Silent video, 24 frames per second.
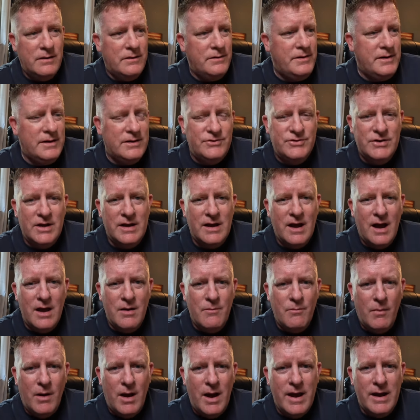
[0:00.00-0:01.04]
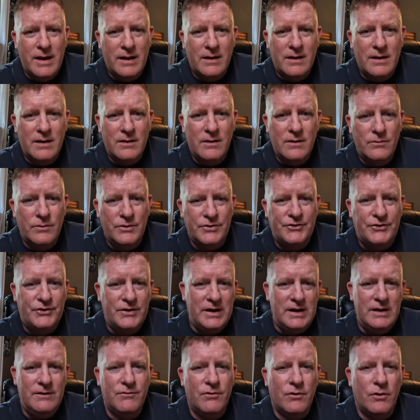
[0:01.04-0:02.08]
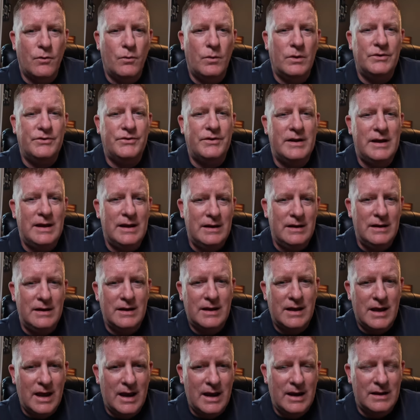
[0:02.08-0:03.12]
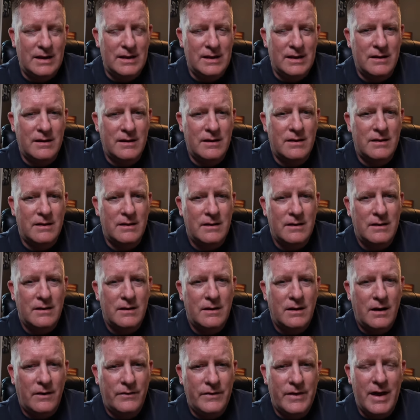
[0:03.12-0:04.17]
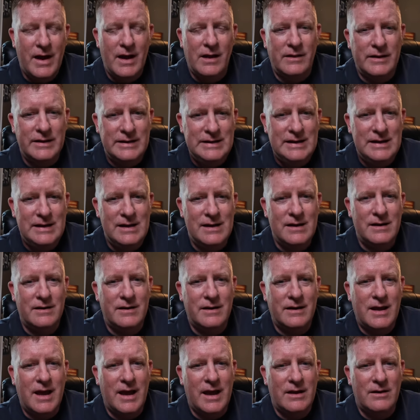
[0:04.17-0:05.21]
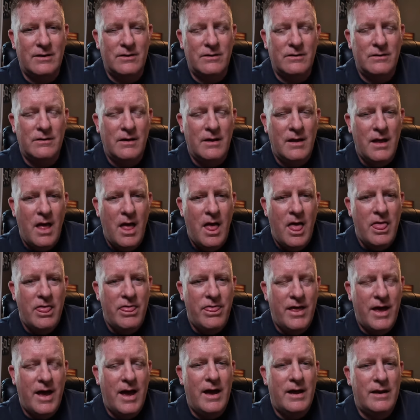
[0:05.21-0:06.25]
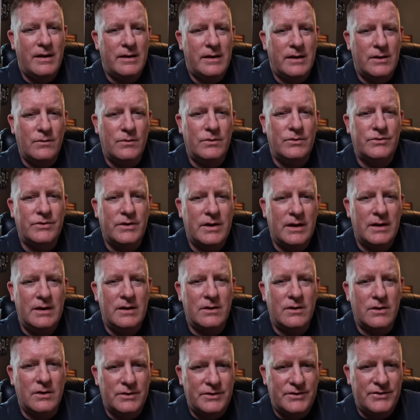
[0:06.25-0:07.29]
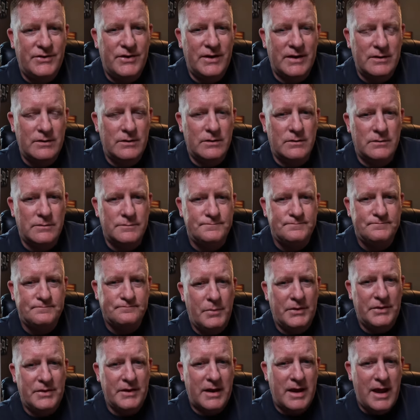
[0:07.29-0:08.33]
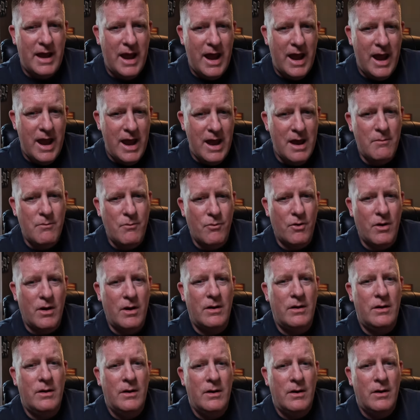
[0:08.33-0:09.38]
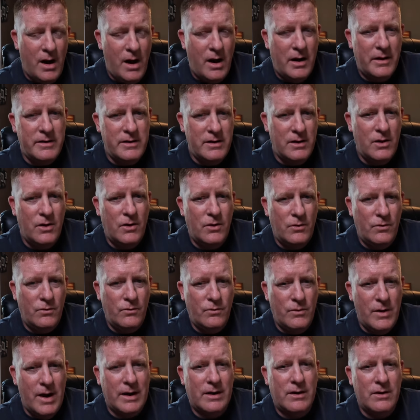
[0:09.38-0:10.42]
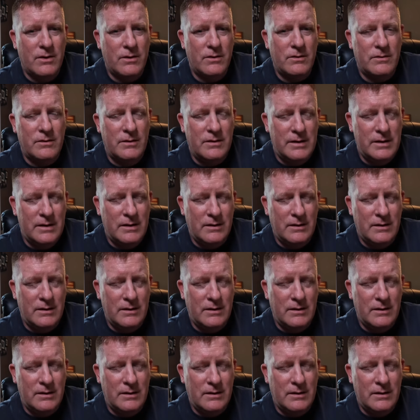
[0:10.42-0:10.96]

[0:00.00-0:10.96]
DJI mic receiver was indicating on the LED indicator that it was getting good signal, but the camera audio record